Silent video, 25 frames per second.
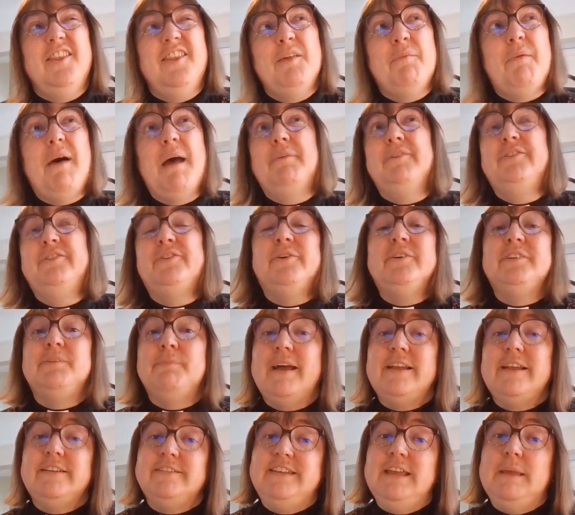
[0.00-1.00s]
The Bible talks
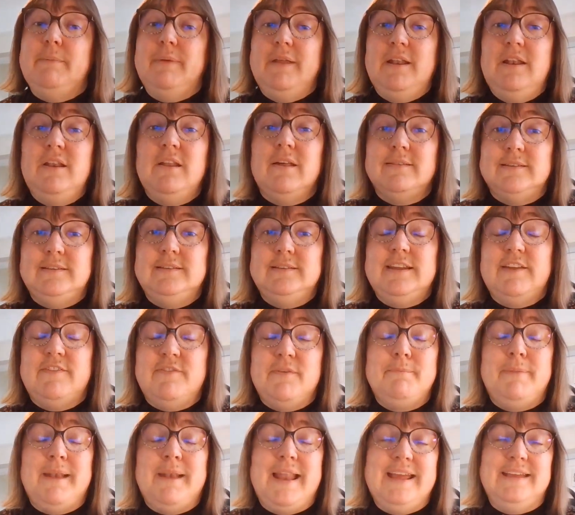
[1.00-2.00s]
about sheep in lots of
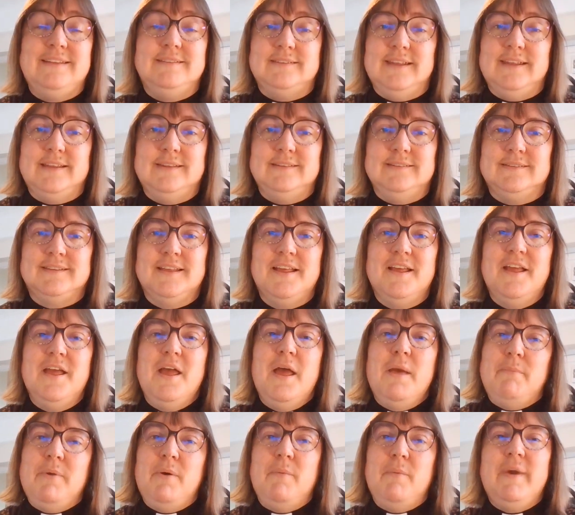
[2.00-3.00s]
different places,
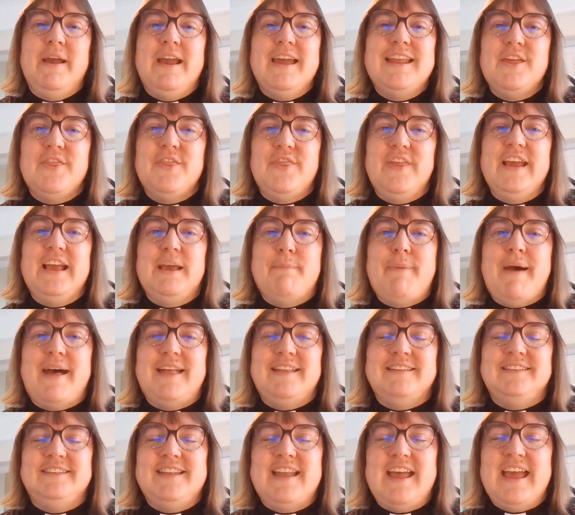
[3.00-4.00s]
but we're going to think
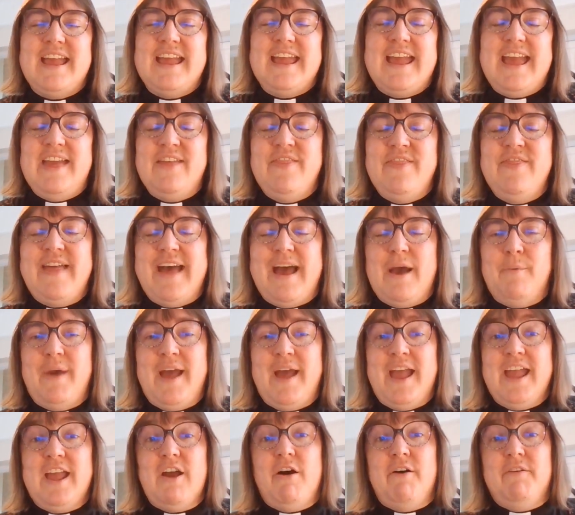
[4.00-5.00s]
about today in that
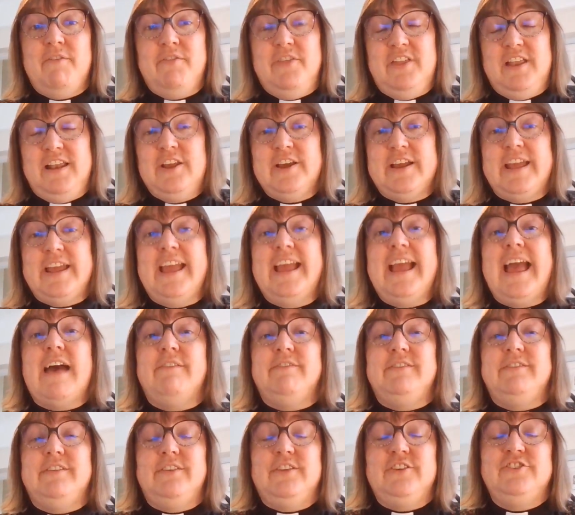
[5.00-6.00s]
way of the looking
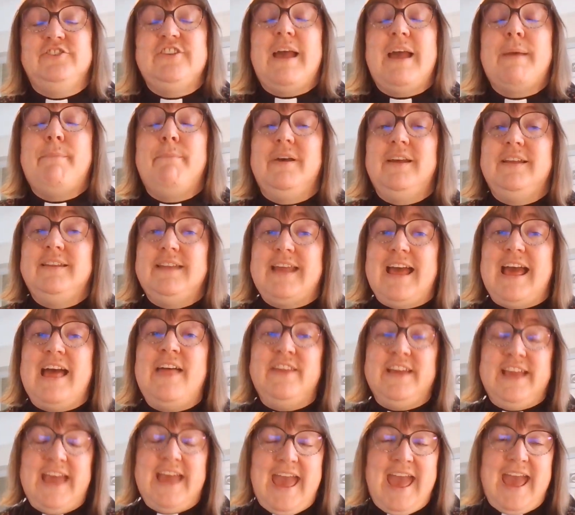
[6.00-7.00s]
after the shepherd
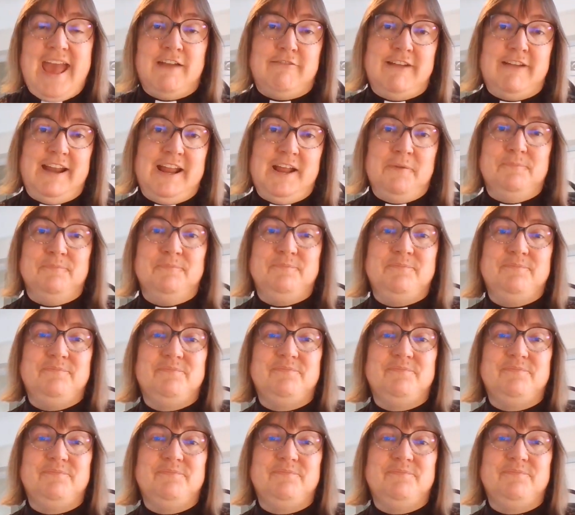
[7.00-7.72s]
and the caring.